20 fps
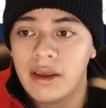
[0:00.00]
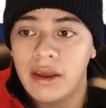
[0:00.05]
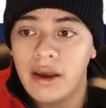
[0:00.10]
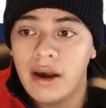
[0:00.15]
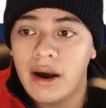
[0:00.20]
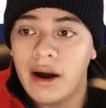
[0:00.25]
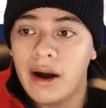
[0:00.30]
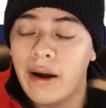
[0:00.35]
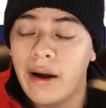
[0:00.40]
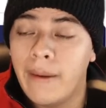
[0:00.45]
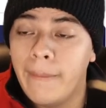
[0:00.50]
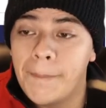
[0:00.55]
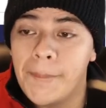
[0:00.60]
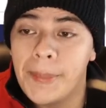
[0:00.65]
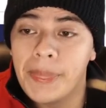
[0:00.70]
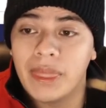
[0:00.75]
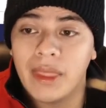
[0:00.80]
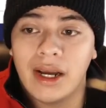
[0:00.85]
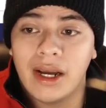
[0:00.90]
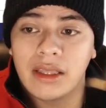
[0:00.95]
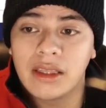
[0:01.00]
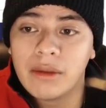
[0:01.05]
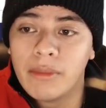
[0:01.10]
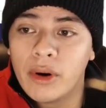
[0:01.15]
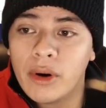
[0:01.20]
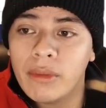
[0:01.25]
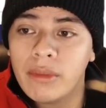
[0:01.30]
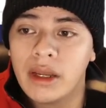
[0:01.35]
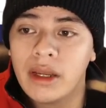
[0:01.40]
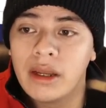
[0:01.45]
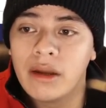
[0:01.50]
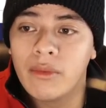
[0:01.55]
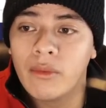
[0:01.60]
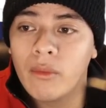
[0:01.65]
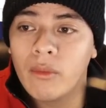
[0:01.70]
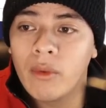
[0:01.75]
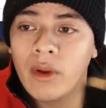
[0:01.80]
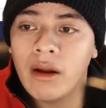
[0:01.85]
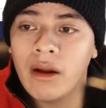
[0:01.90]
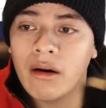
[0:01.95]
At the moment,
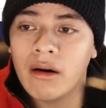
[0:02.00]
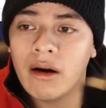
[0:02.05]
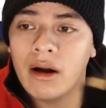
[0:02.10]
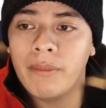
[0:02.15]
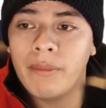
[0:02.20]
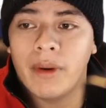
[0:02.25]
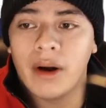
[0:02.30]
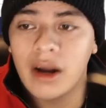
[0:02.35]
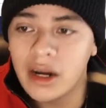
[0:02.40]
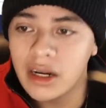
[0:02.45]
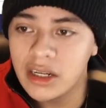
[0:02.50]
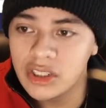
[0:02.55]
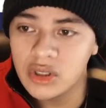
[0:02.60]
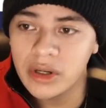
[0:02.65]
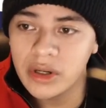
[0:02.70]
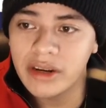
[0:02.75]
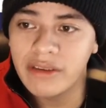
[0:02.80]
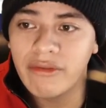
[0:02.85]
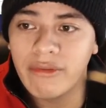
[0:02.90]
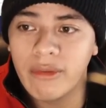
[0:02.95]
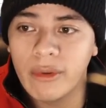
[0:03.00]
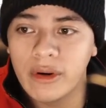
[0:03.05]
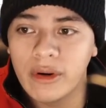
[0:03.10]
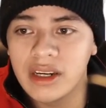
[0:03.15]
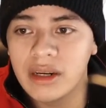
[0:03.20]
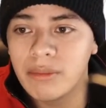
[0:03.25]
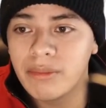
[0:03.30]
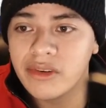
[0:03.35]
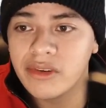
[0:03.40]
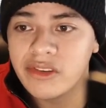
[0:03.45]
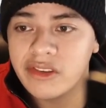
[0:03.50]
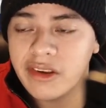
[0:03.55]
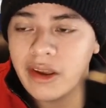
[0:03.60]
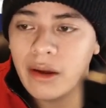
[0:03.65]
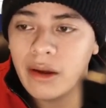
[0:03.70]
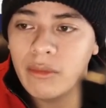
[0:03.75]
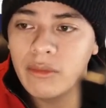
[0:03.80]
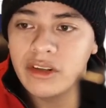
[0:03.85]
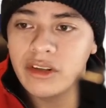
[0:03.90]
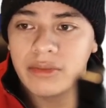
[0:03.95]
we are up
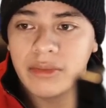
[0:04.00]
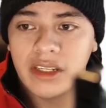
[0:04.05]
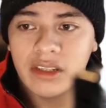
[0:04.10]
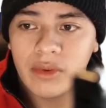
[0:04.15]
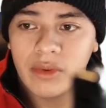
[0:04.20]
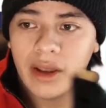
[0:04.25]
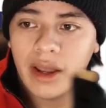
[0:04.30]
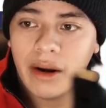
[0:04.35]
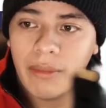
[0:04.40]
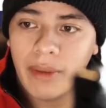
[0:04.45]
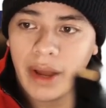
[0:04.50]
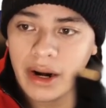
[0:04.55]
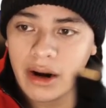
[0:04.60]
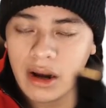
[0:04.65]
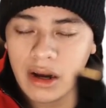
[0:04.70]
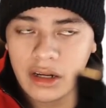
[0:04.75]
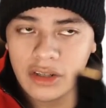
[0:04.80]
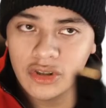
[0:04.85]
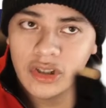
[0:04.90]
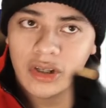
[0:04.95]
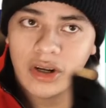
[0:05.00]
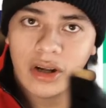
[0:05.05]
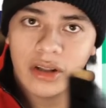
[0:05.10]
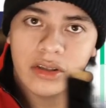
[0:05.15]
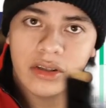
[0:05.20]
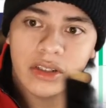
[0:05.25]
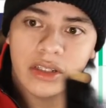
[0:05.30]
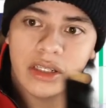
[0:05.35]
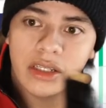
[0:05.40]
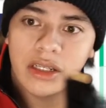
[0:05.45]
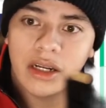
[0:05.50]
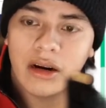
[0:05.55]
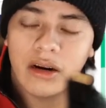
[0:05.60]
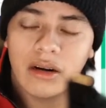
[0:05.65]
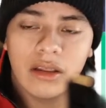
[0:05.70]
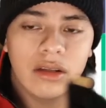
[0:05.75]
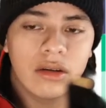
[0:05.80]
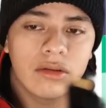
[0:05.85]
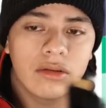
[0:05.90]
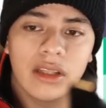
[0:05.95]
114%, which means we had about $100 in there, a
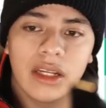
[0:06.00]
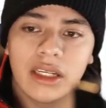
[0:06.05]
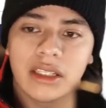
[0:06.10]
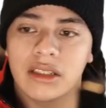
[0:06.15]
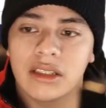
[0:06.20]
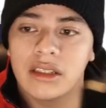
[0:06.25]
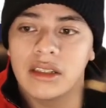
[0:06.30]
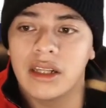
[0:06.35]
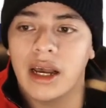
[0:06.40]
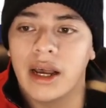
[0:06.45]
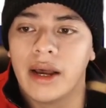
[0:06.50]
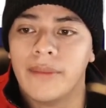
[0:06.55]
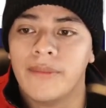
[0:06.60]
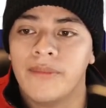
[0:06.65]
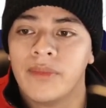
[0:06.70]
little less than that.